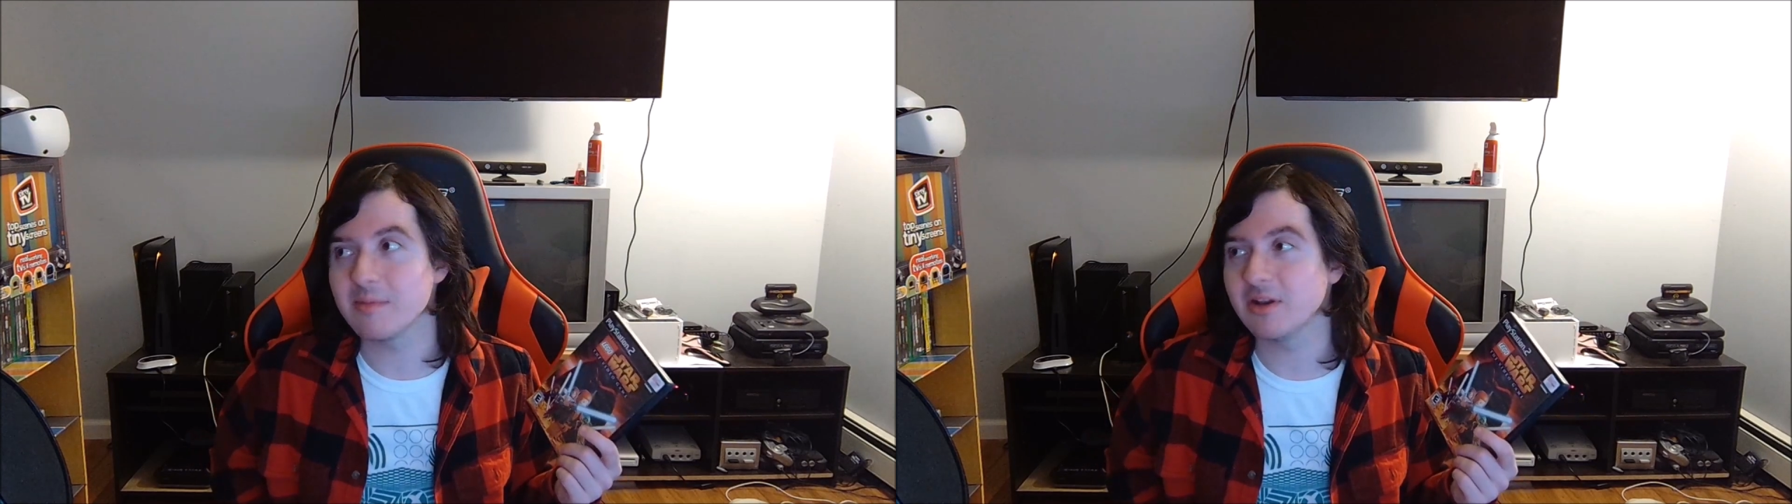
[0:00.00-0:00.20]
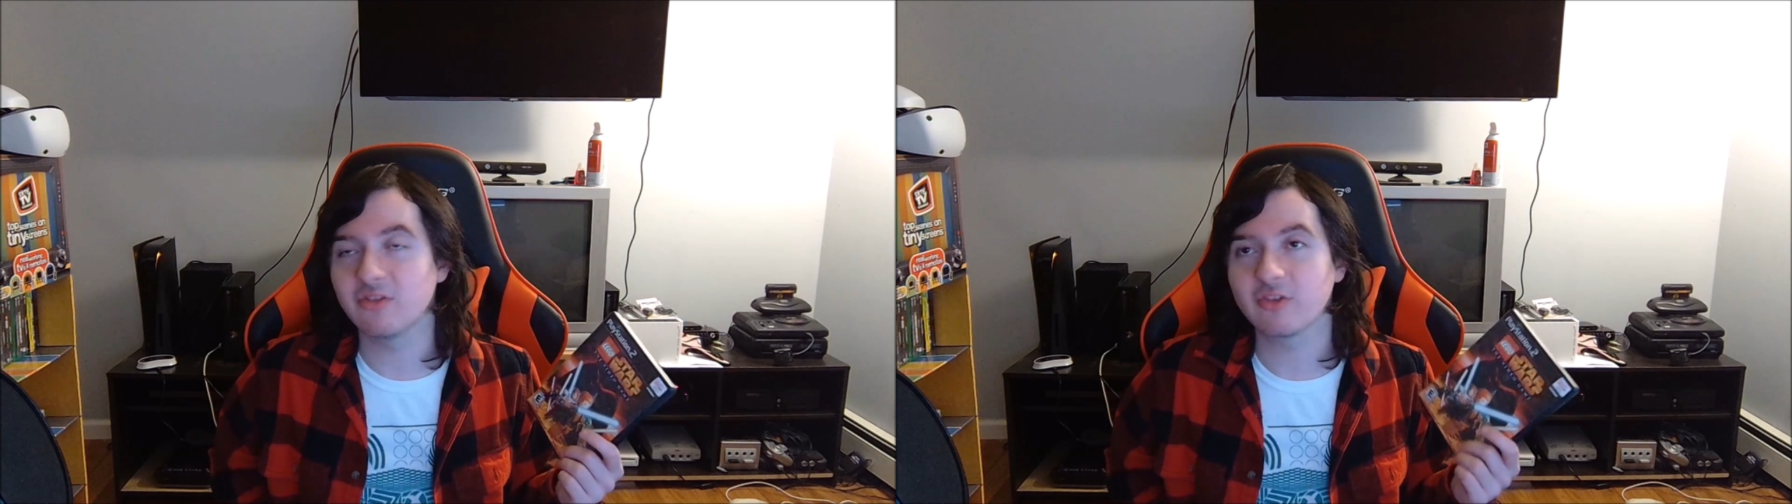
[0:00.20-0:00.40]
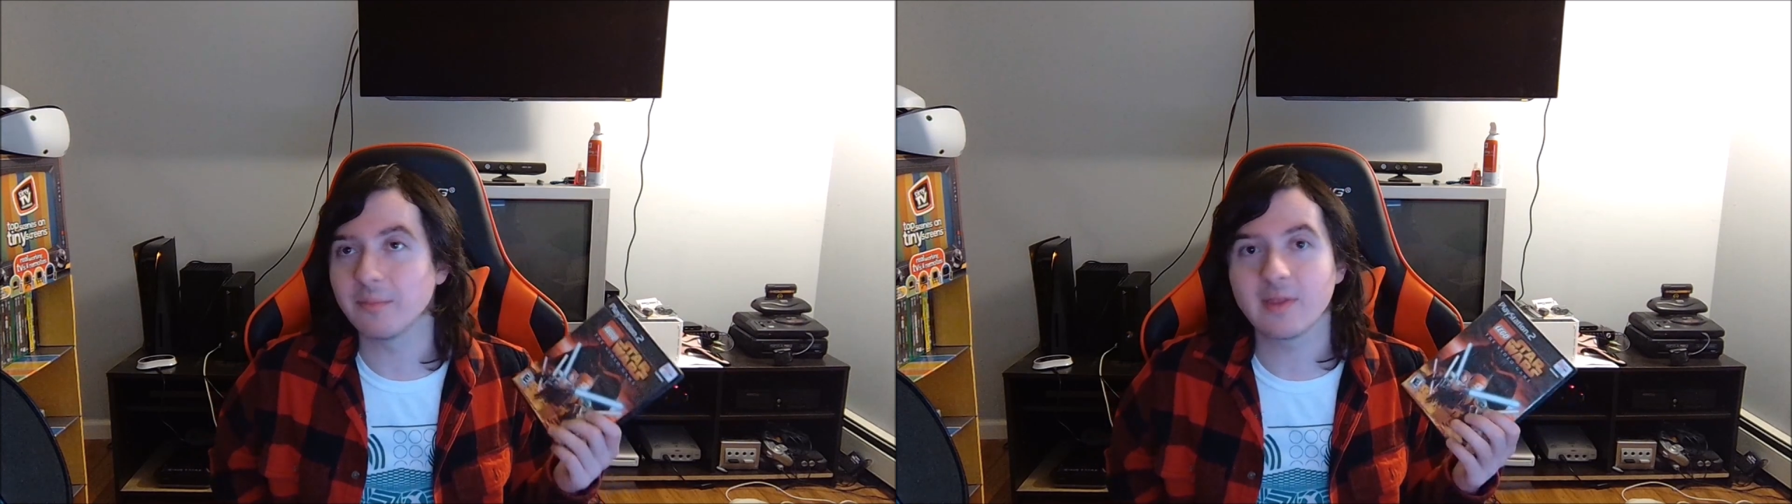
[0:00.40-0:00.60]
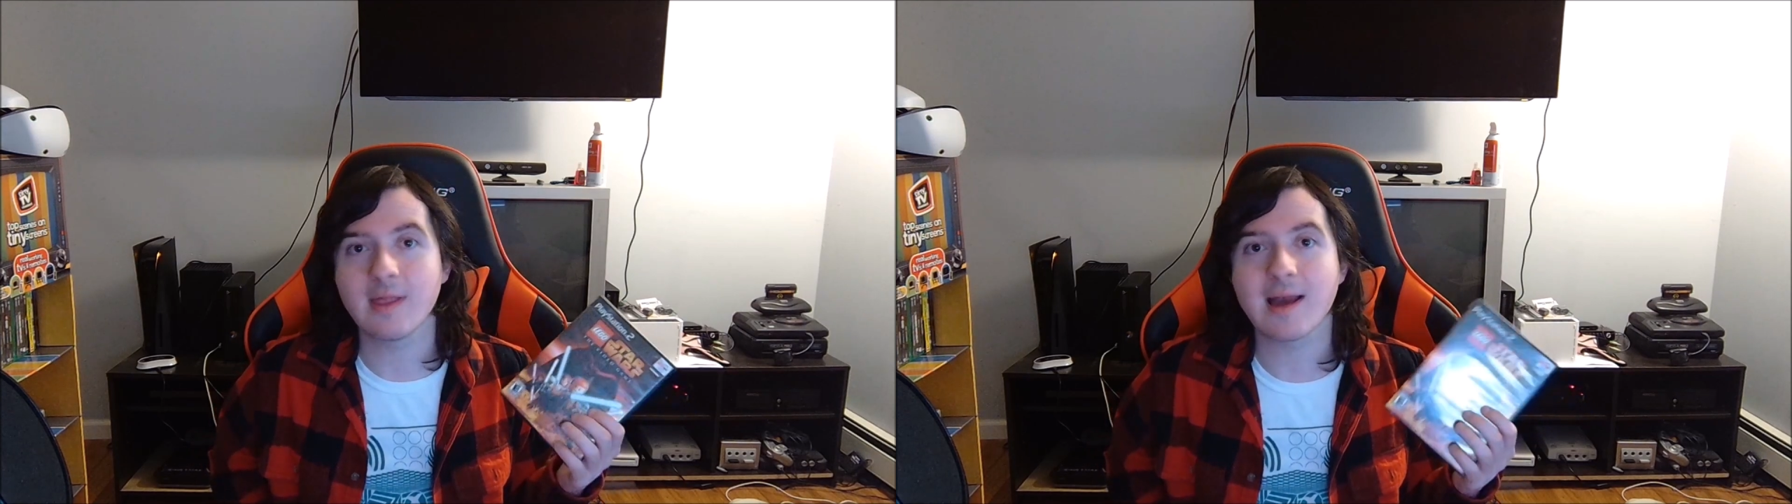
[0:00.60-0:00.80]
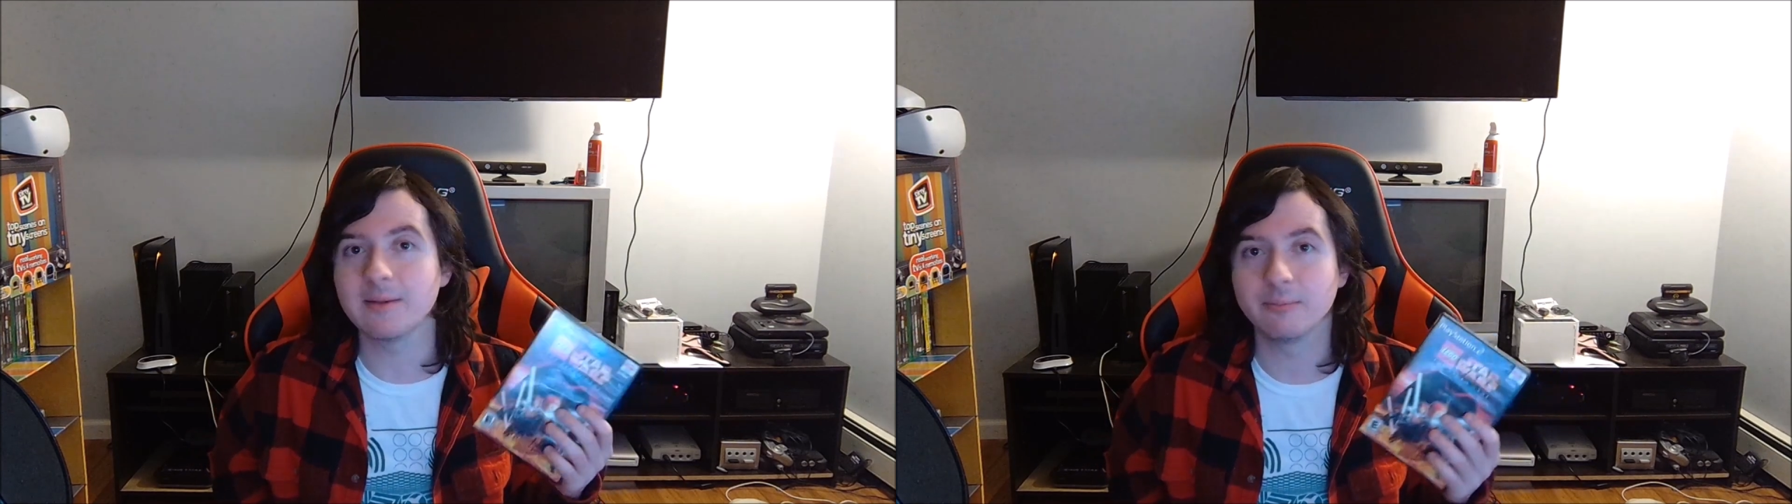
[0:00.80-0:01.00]
and it's something that
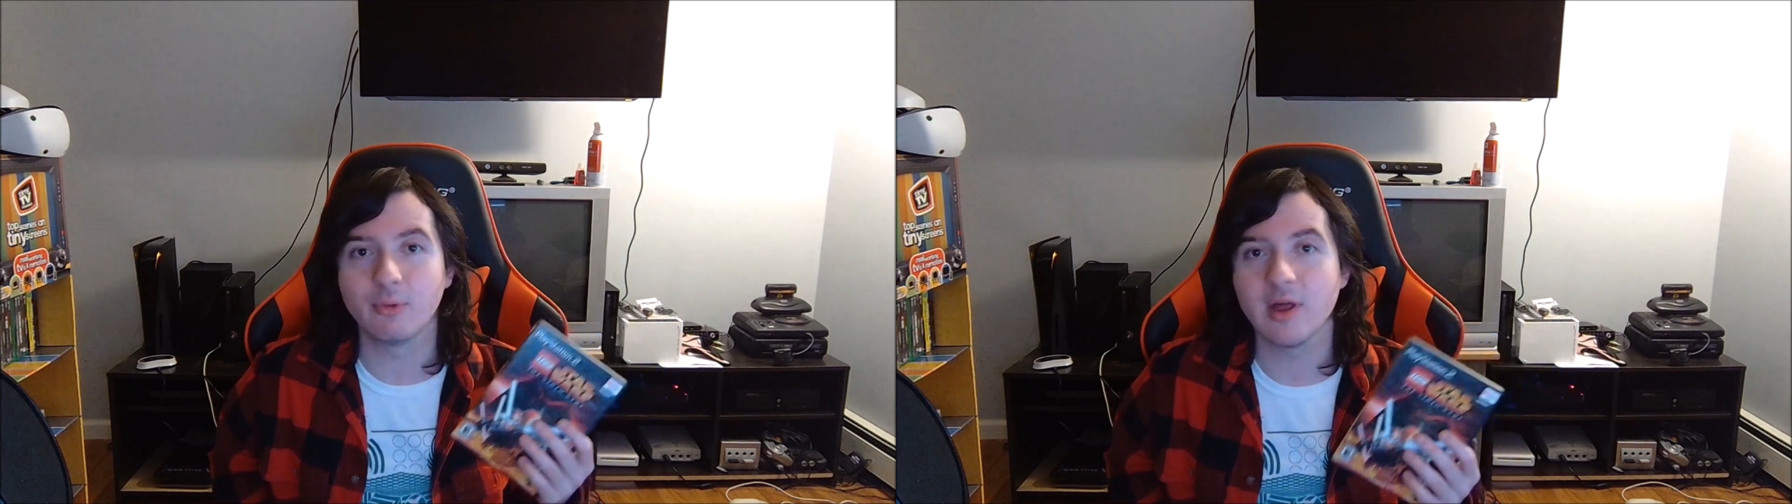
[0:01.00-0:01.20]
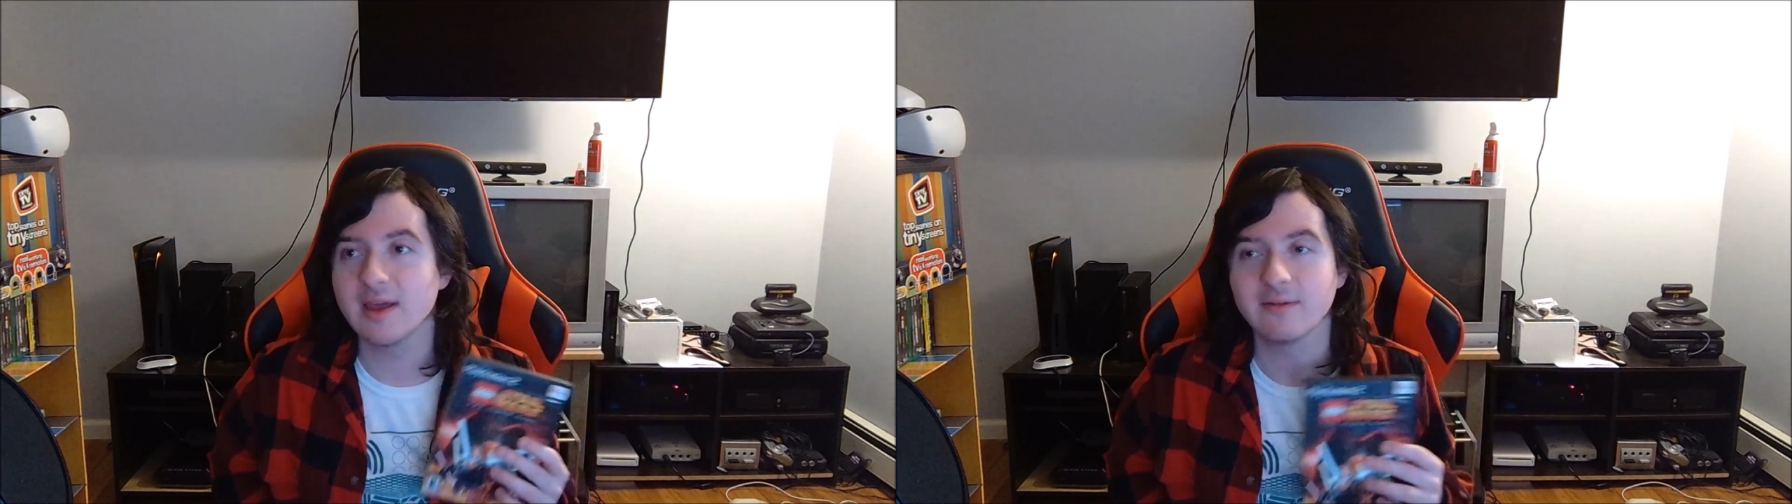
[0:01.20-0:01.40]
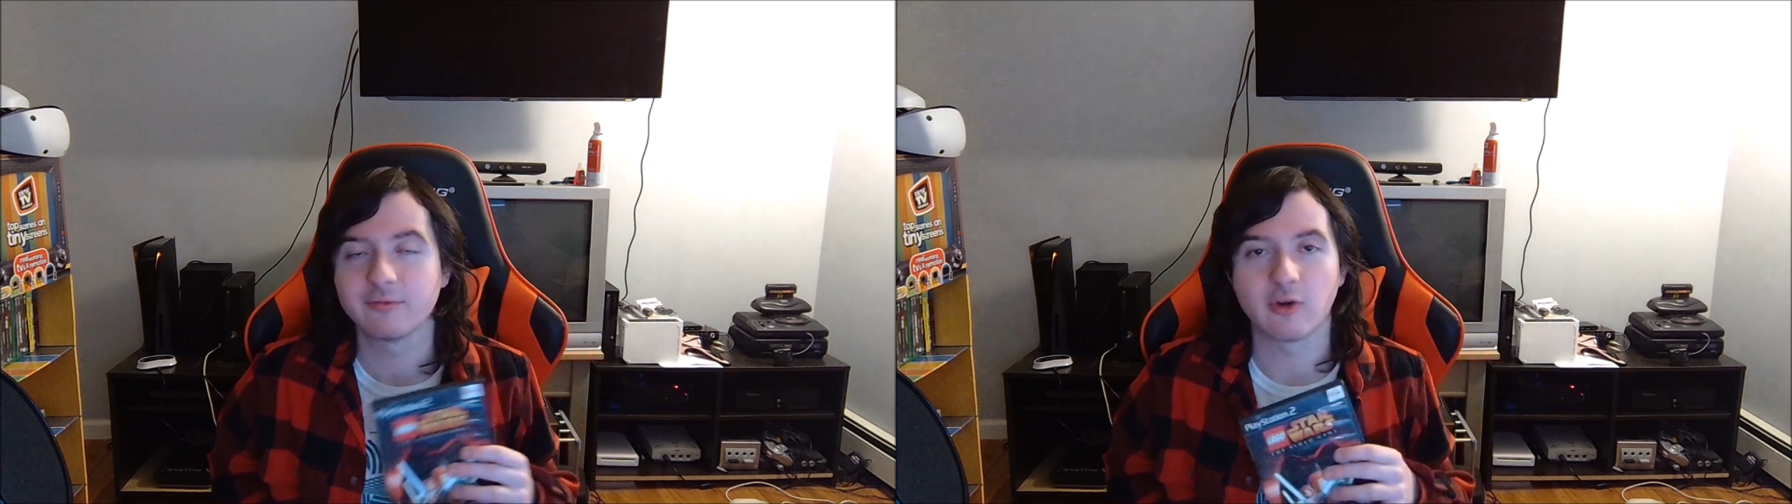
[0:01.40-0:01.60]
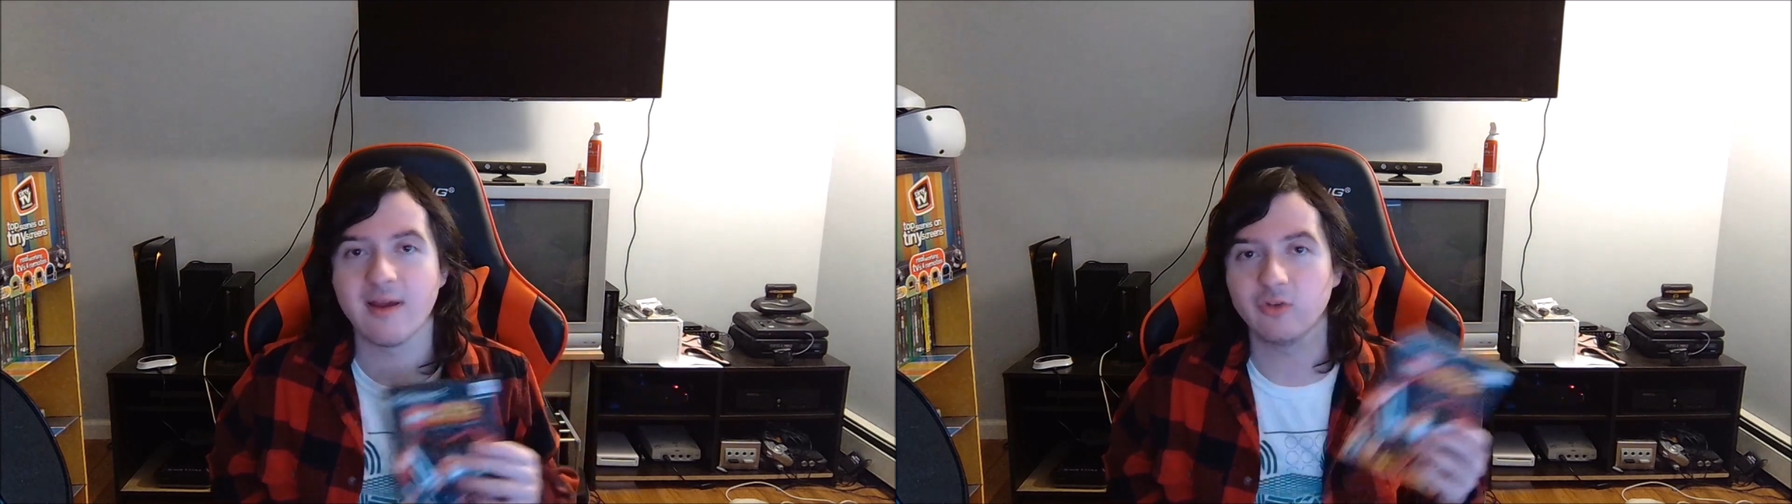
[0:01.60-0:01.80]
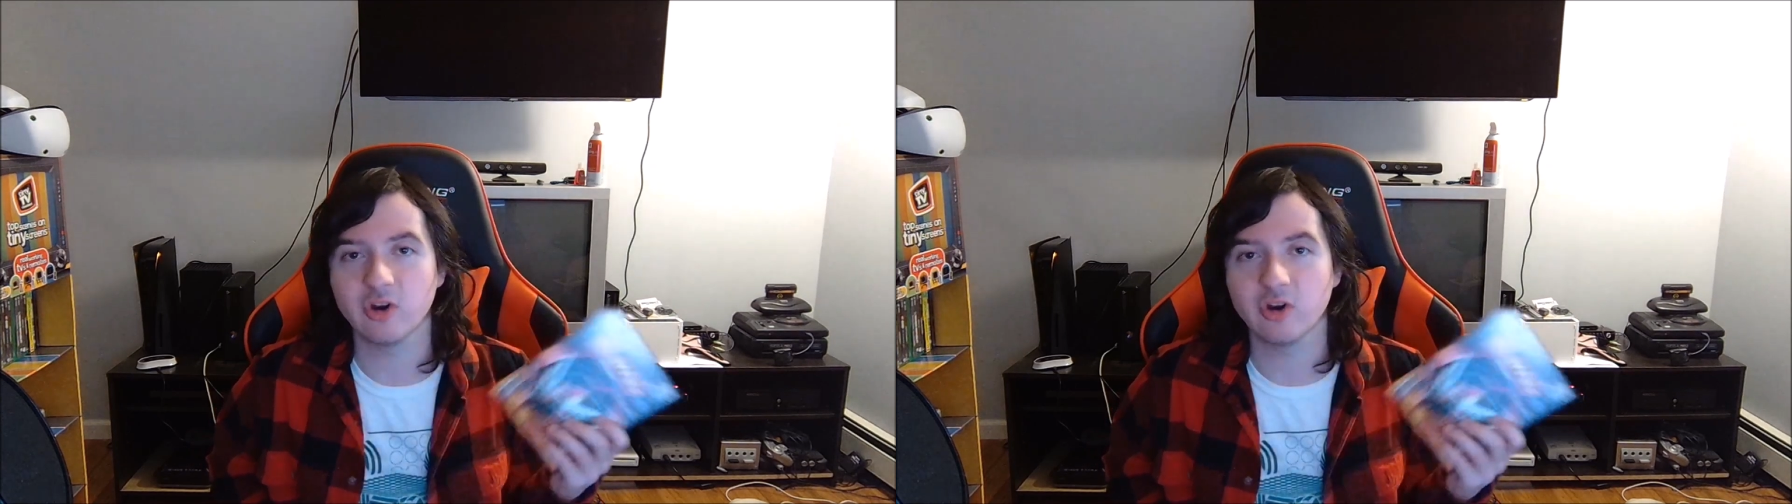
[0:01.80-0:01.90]
I can play forever.